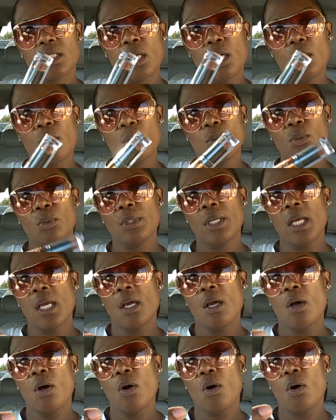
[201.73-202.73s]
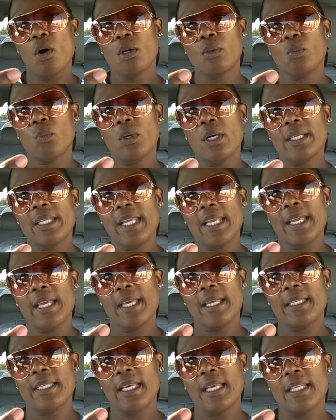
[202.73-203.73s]
tone on one
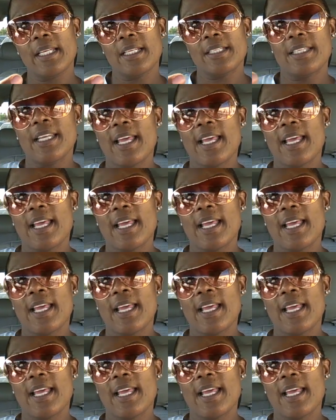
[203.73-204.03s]
end and